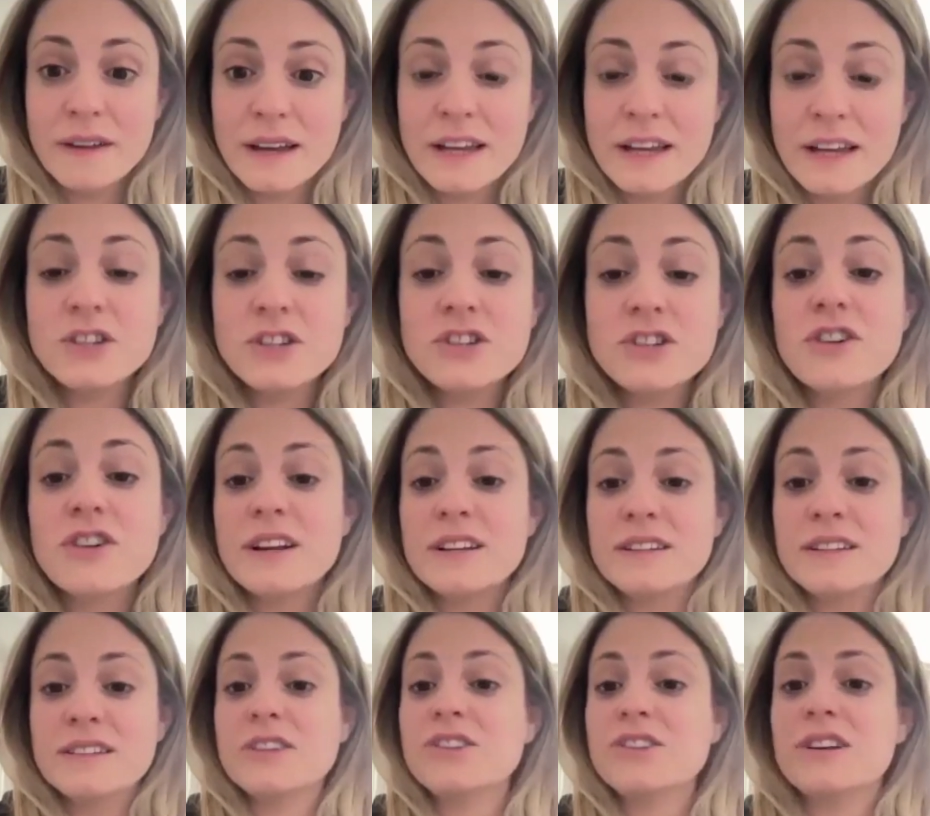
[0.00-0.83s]
His
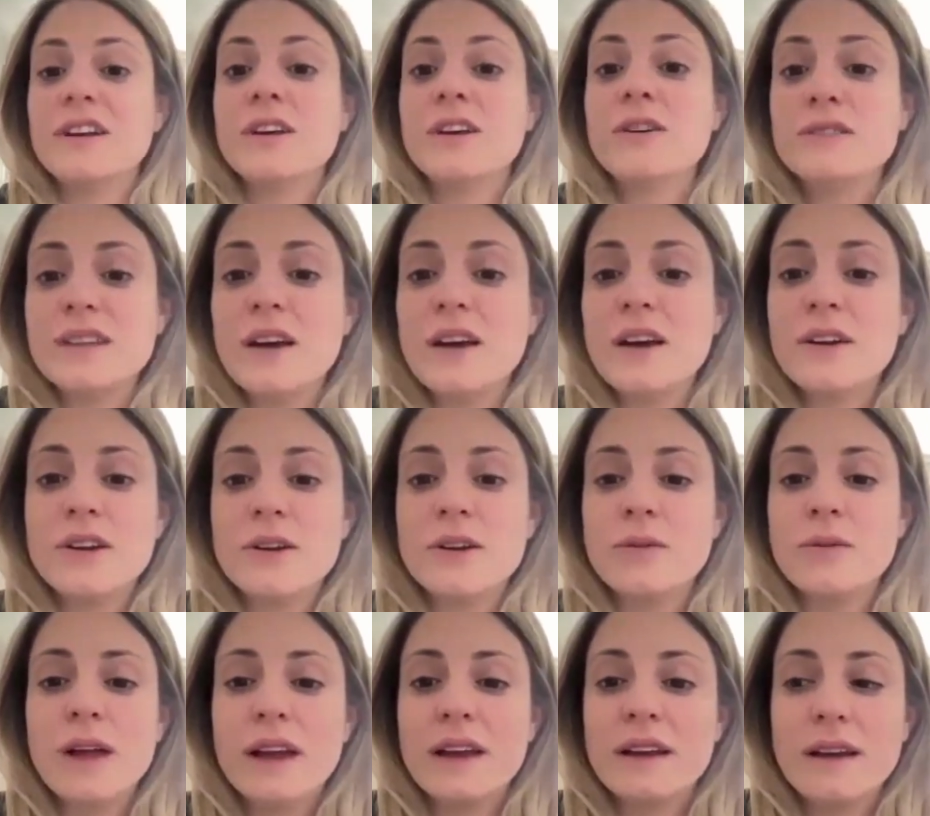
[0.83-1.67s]
transition, he'll tell
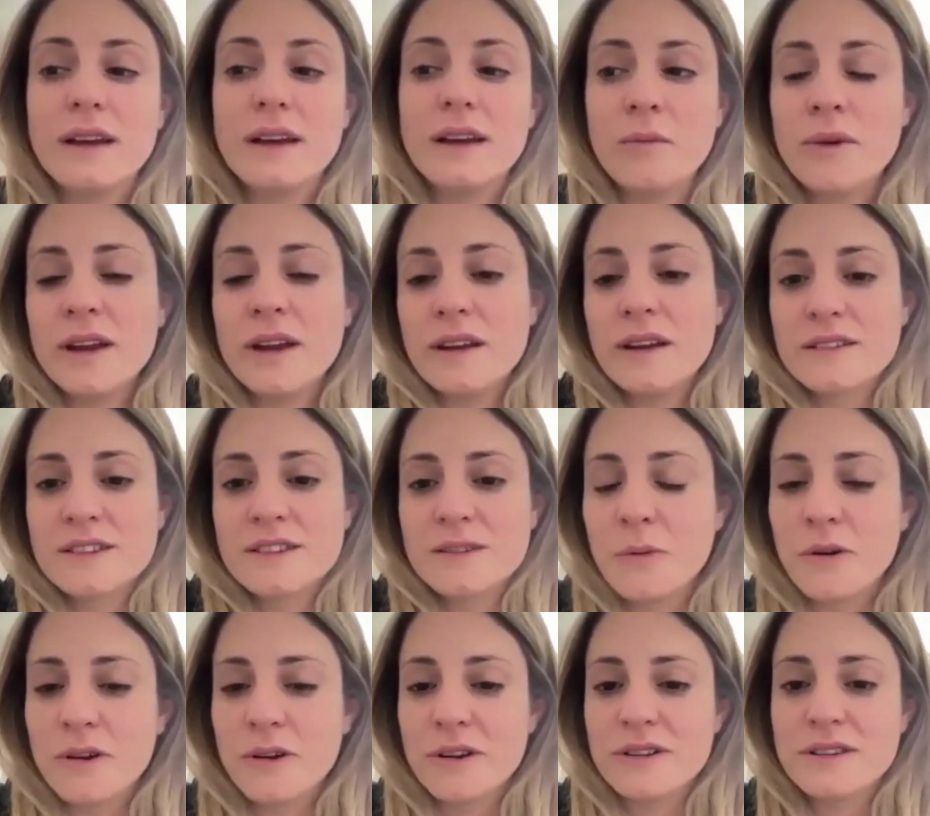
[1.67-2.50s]
you, like, and we
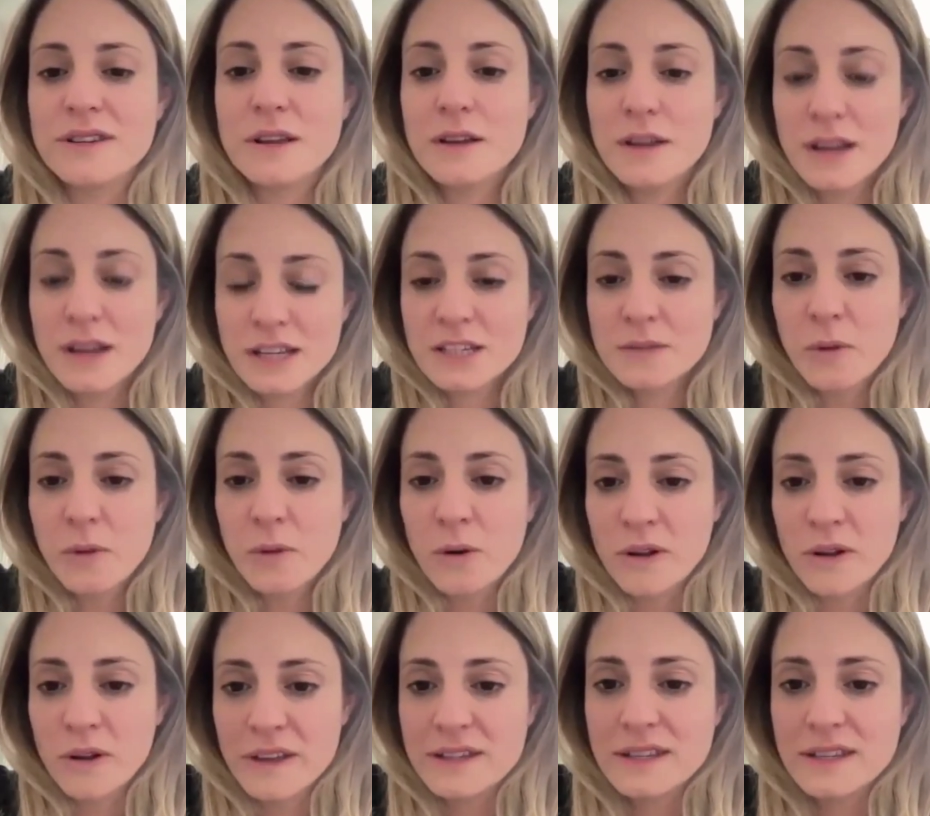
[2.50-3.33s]
explores,
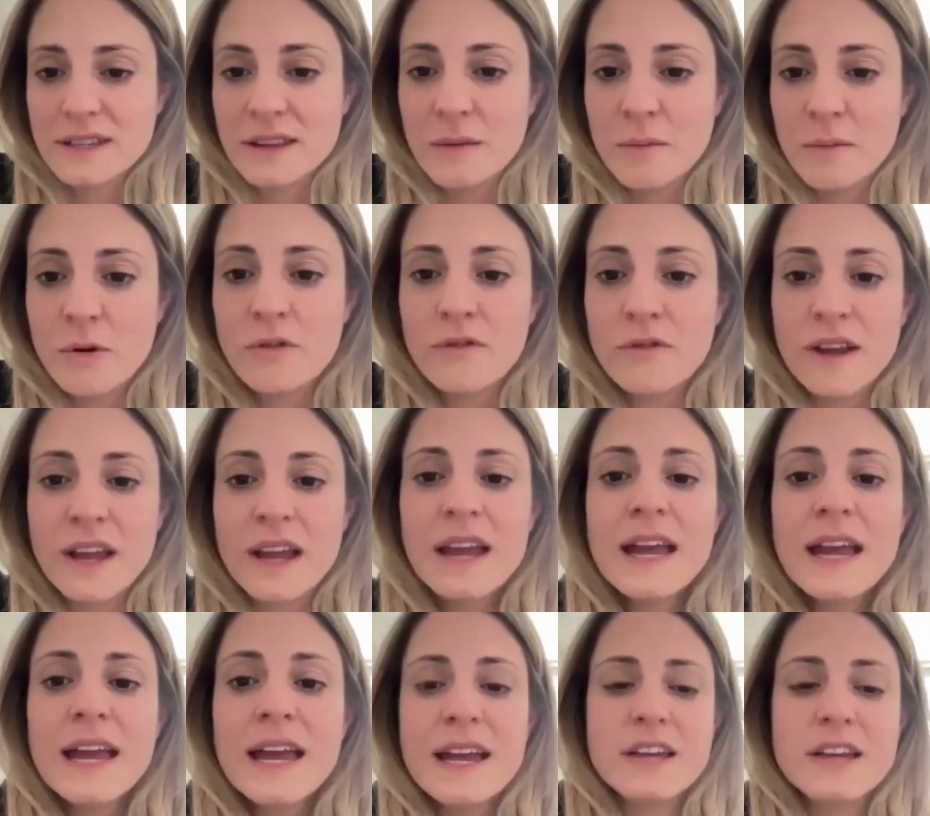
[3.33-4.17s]
explore this in the
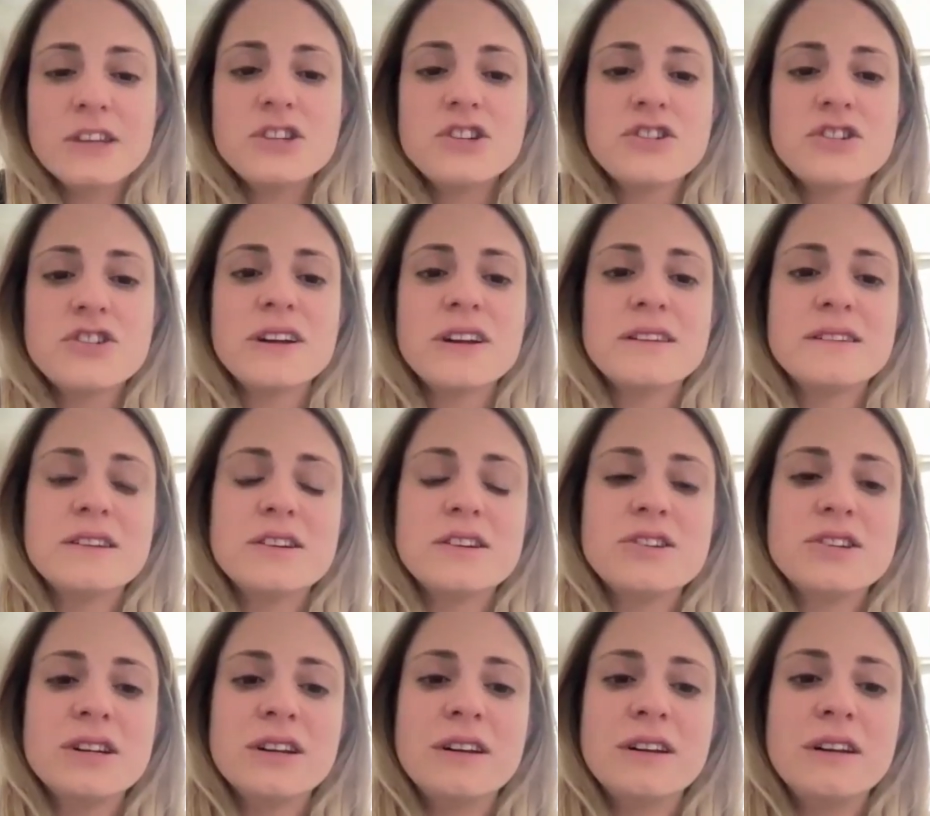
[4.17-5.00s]
movie, his
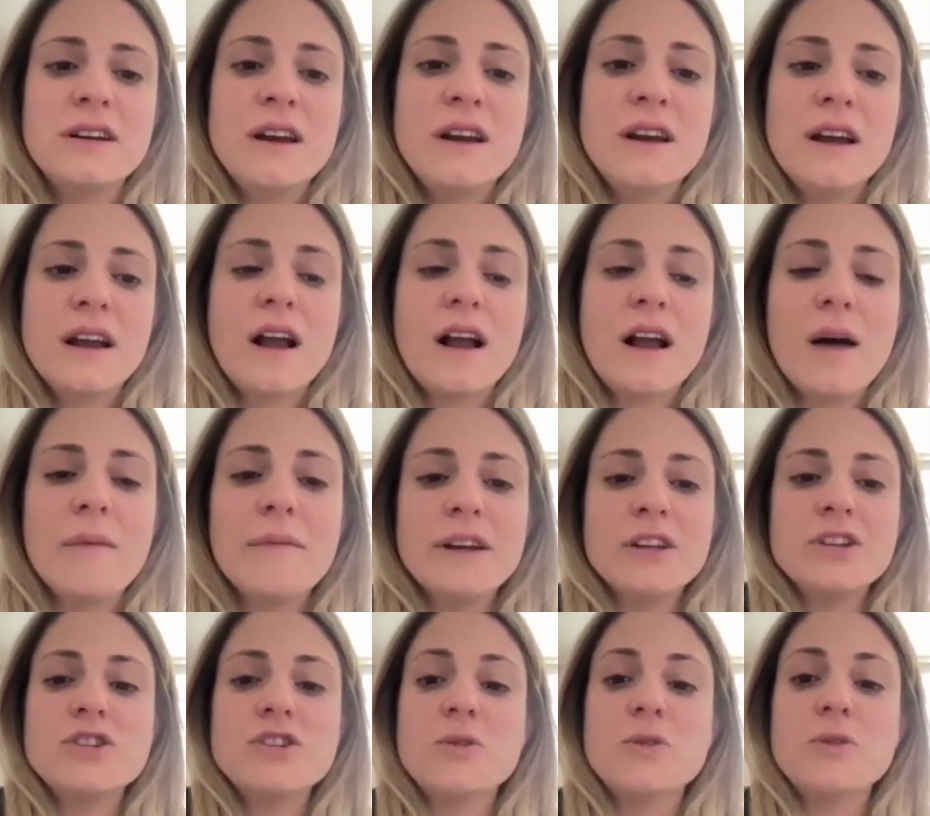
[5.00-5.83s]
transition
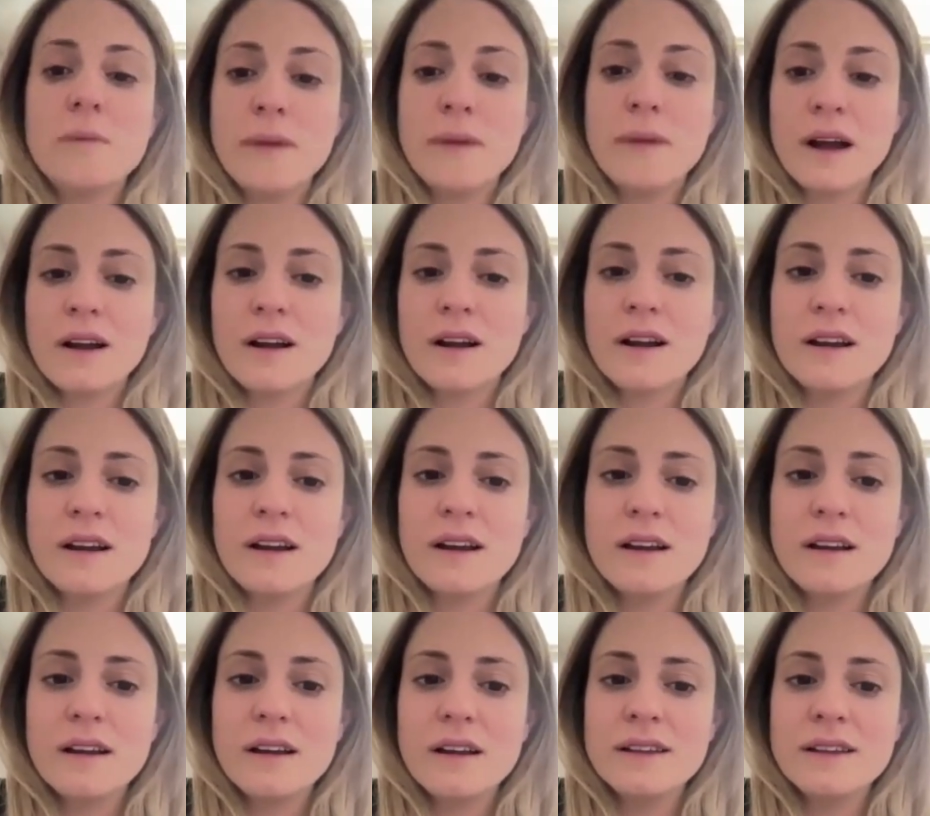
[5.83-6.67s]
coming to
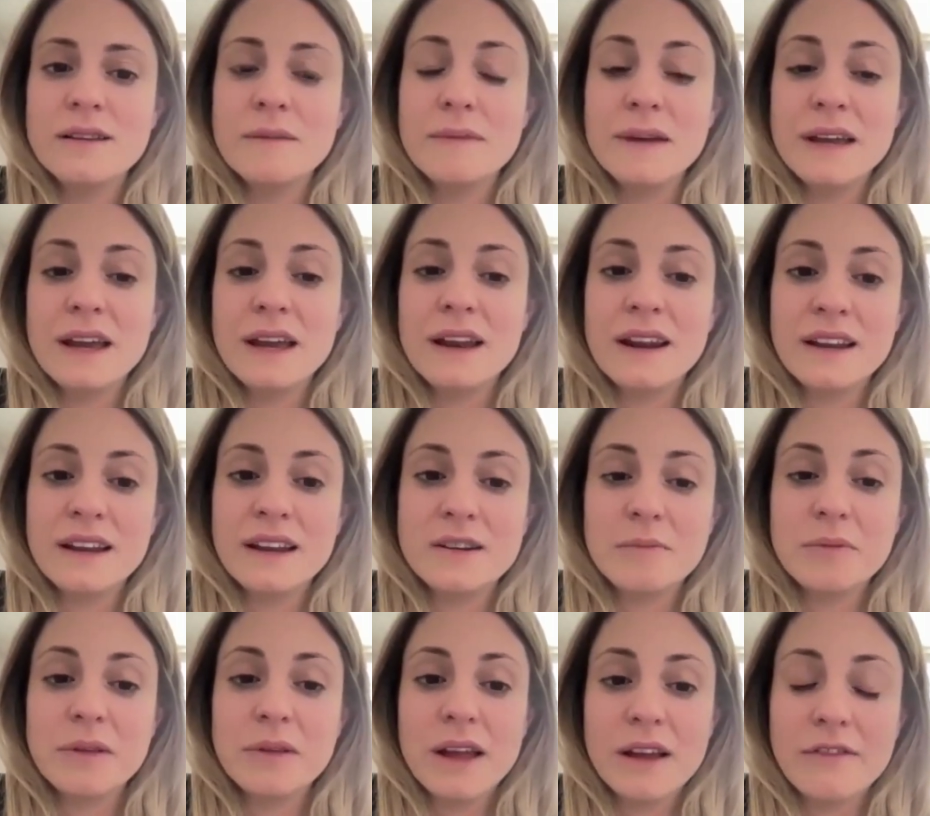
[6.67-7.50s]
America in the beginning
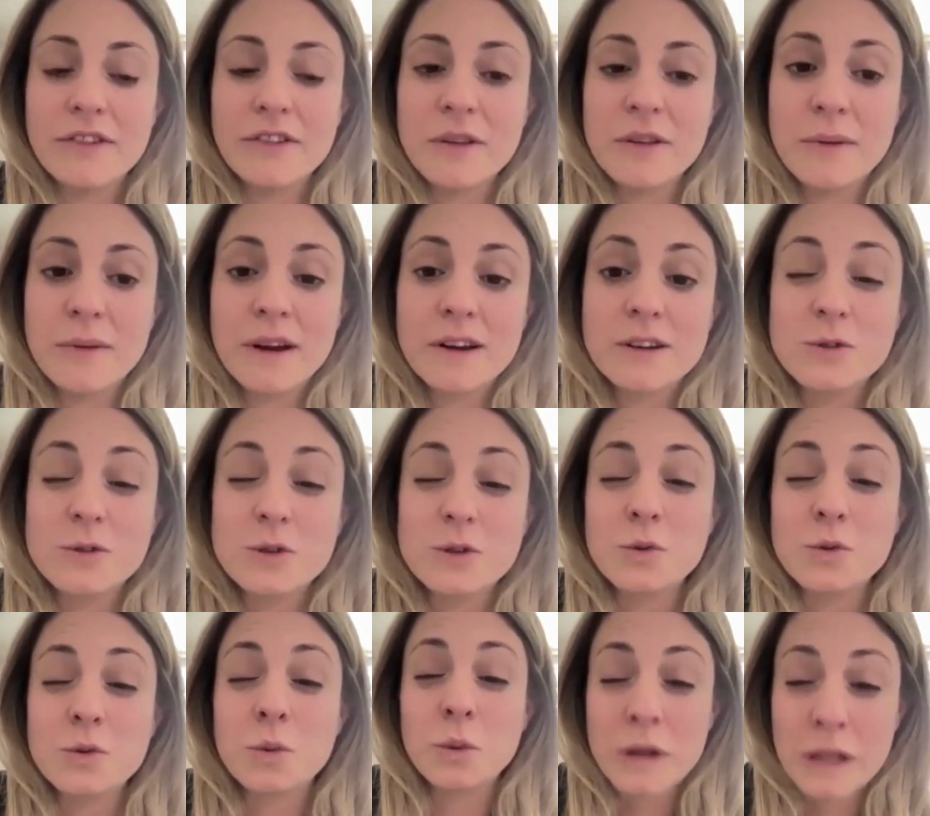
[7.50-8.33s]
to play for the Bucks
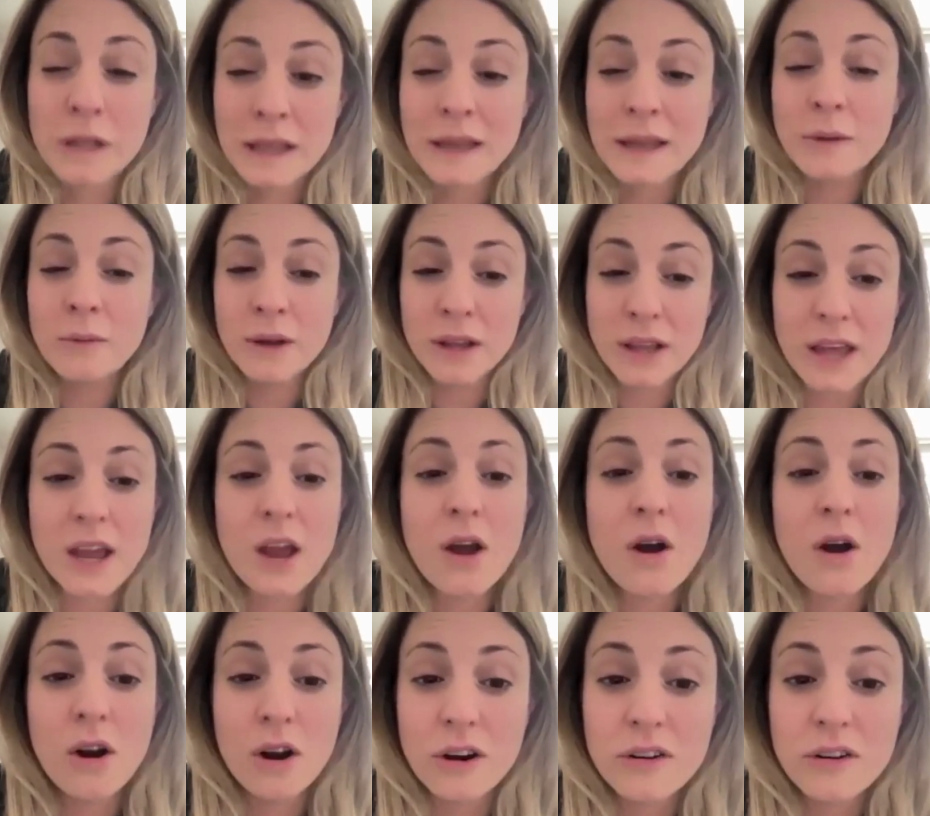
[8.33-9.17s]
was really, really
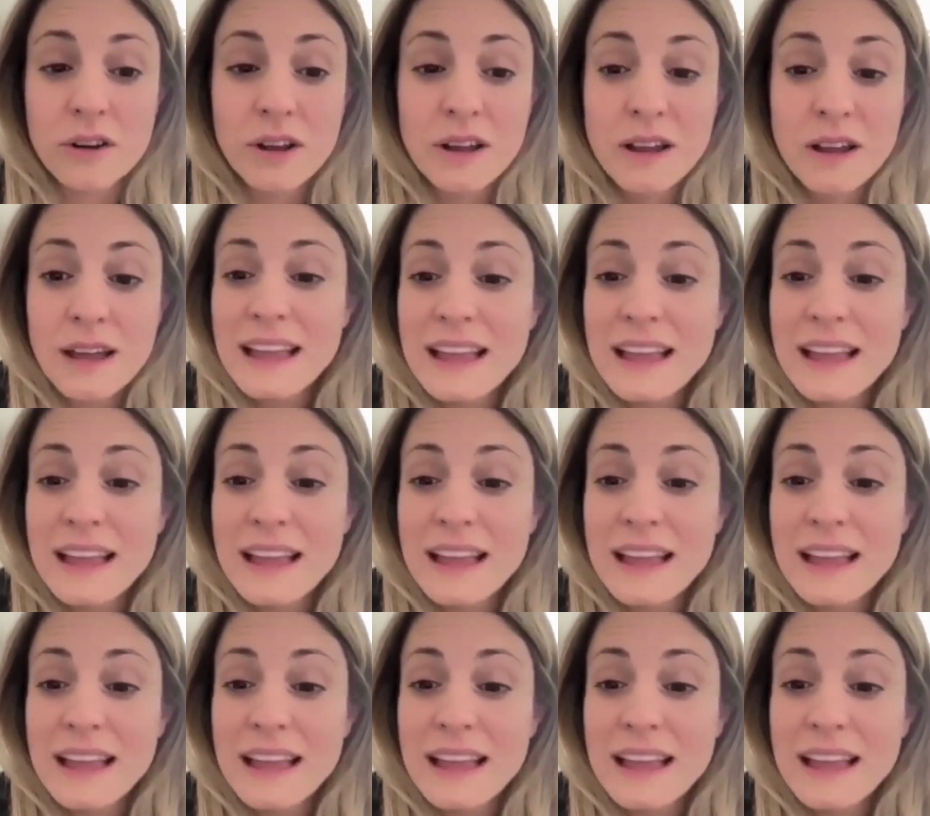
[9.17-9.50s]
hard.